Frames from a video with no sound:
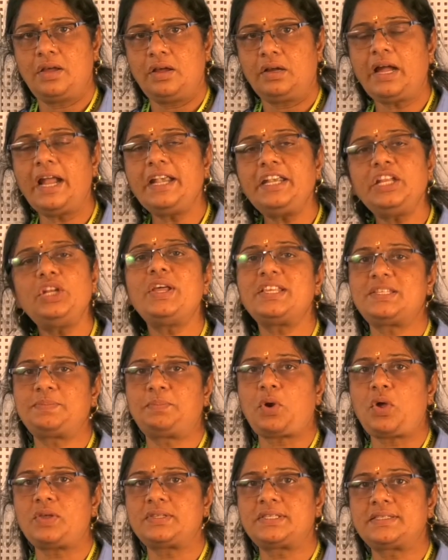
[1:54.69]
continuous
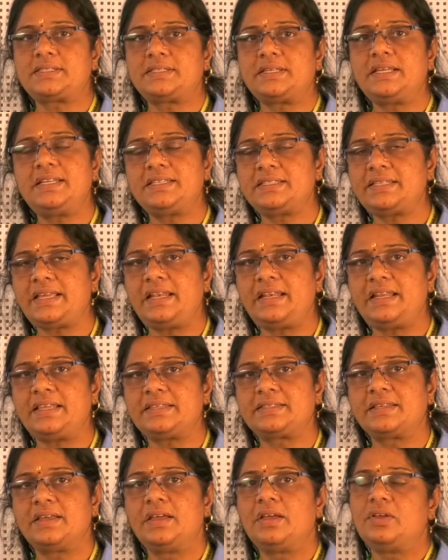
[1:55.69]
process, it is
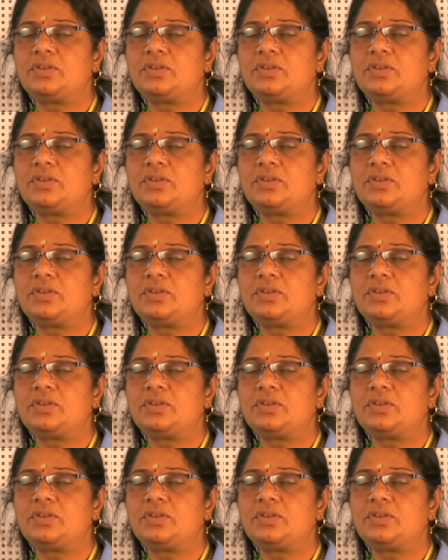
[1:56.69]
endless.